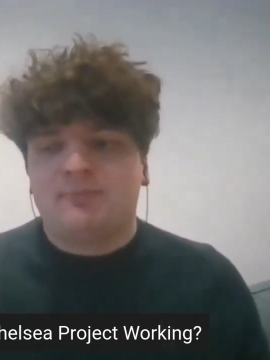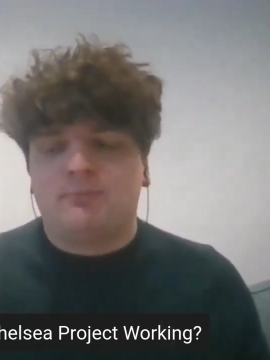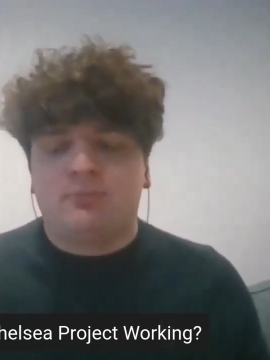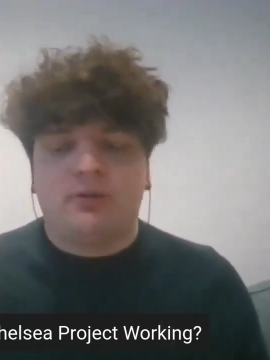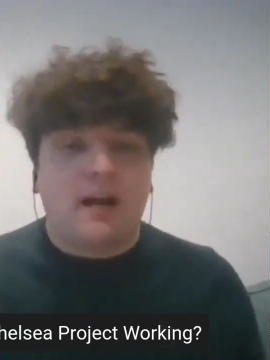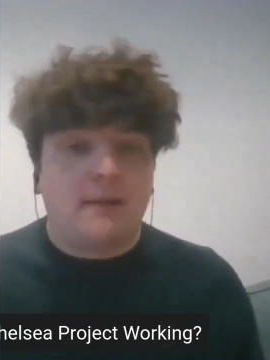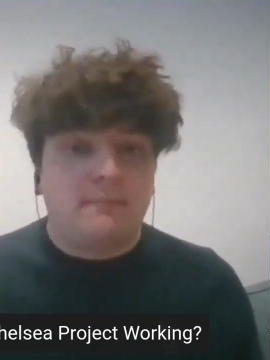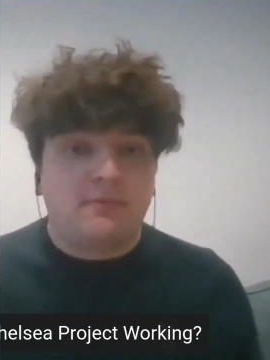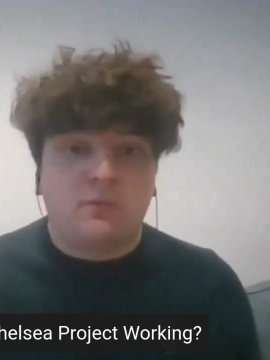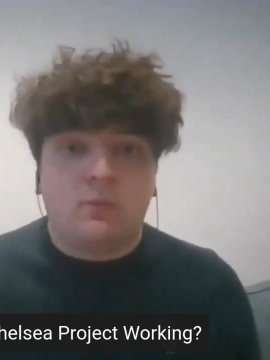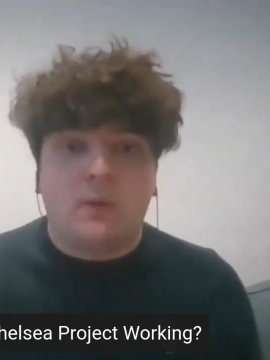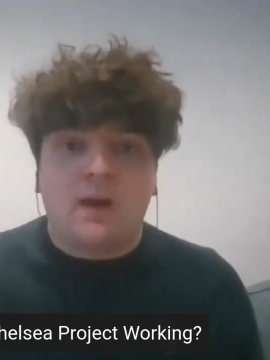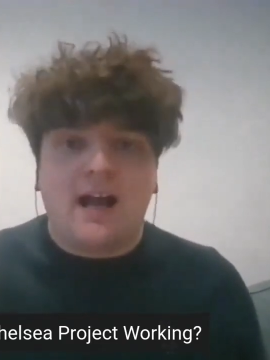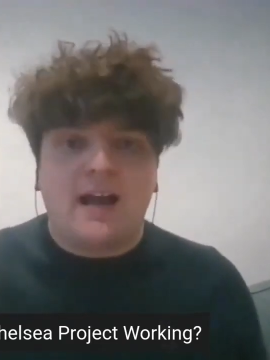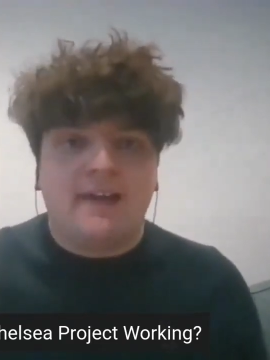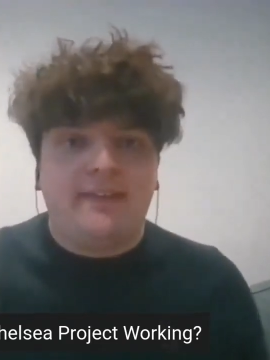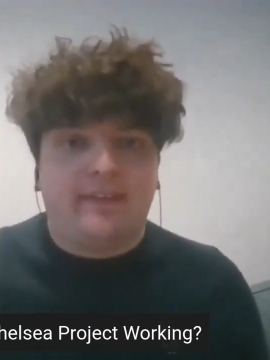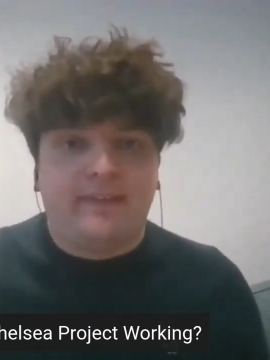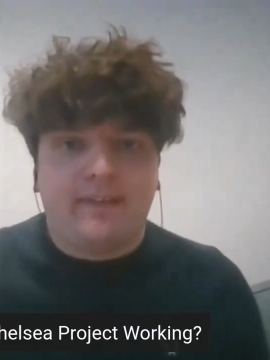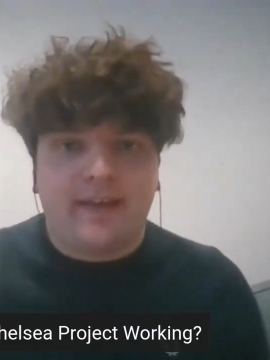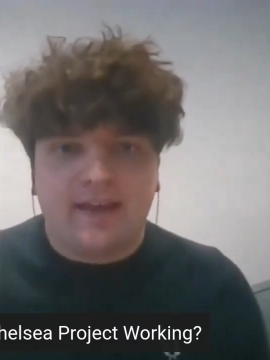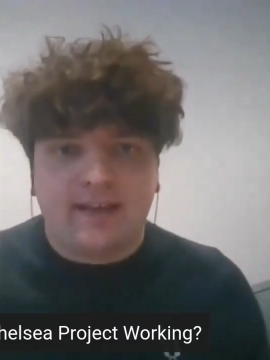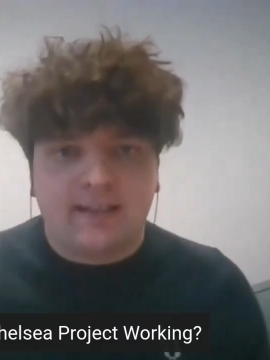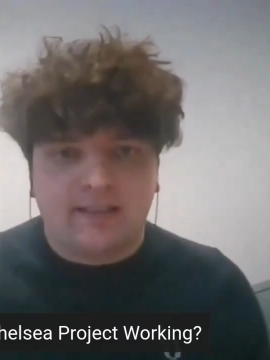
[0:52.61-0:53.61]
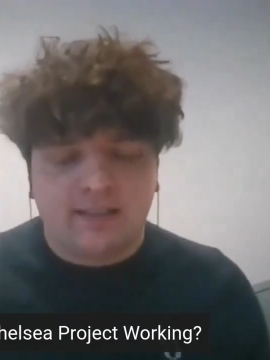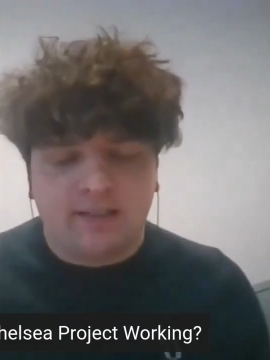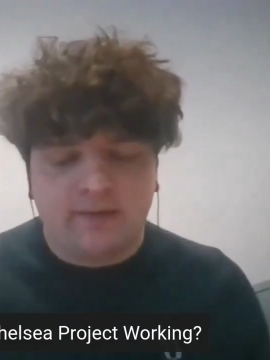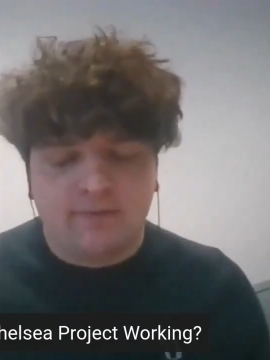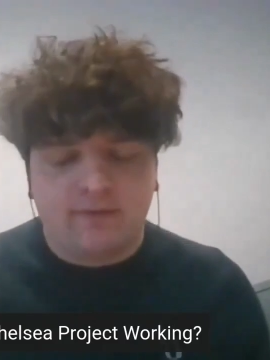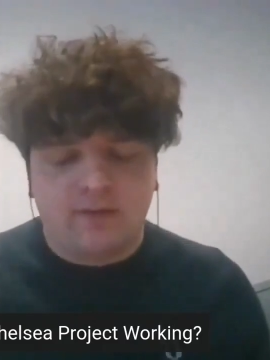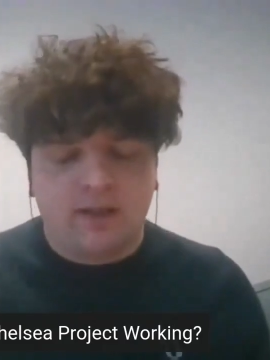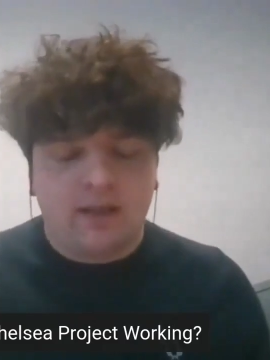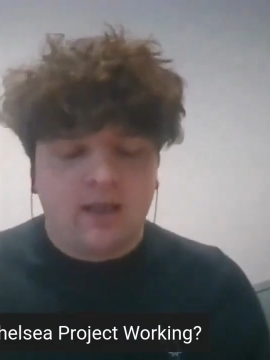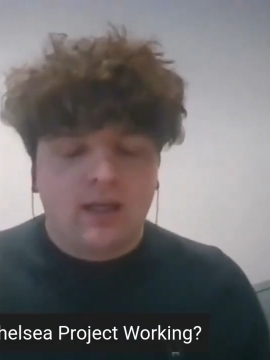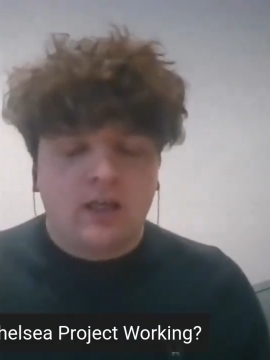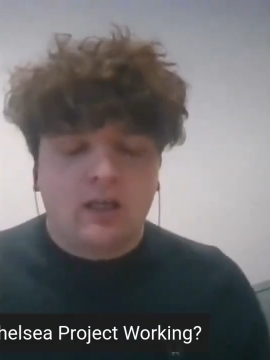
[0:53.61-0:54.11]
Perhaps why the likes
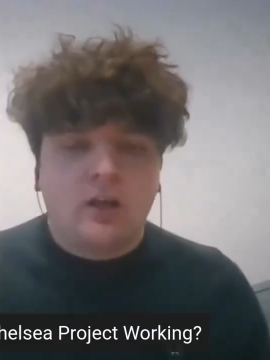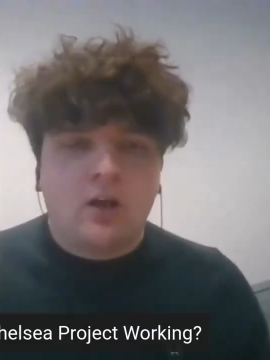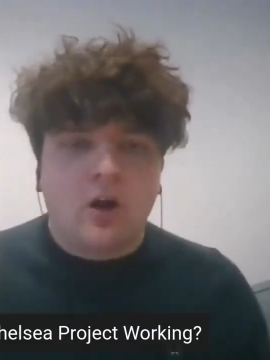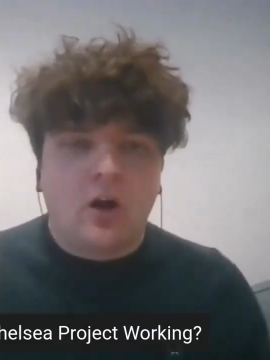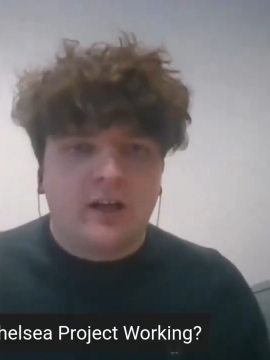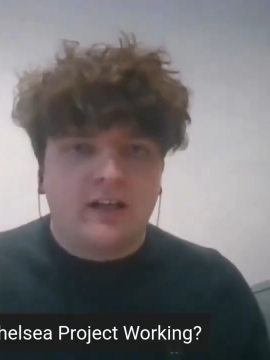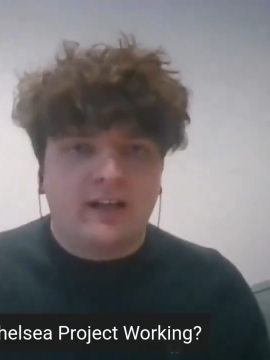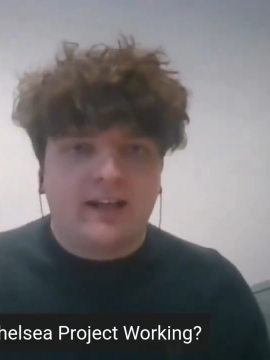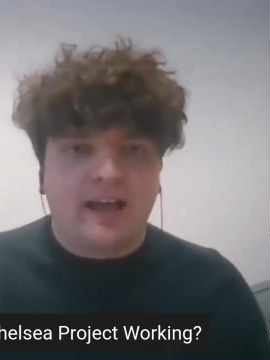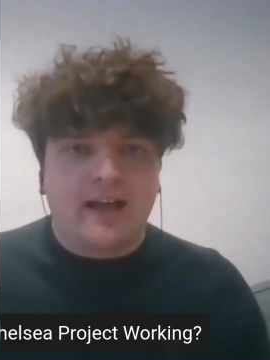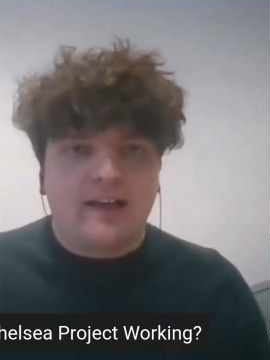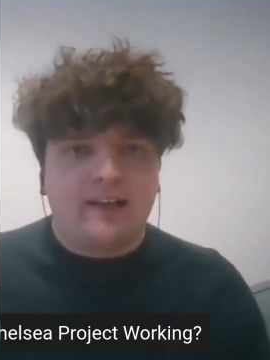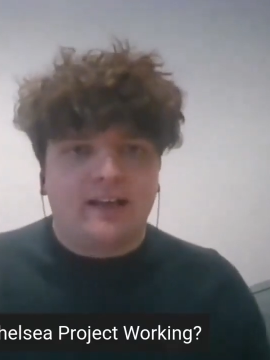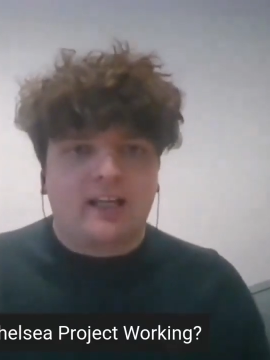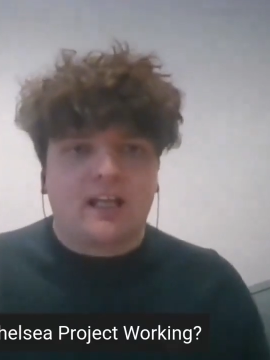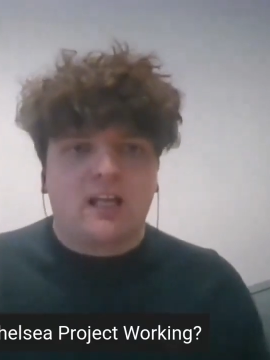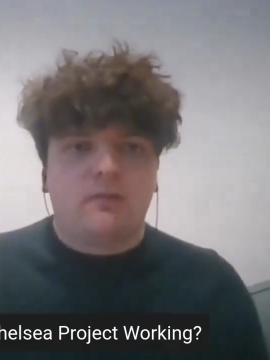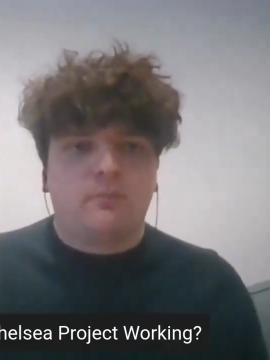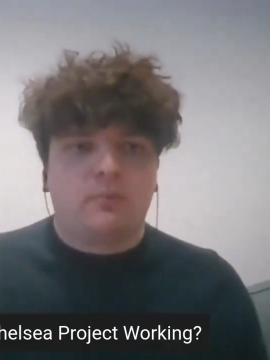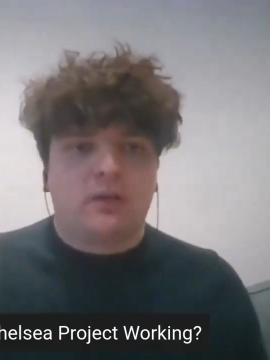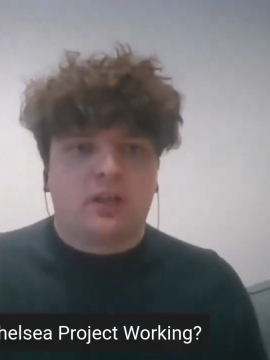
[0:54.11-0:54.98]
of Conor Gallagher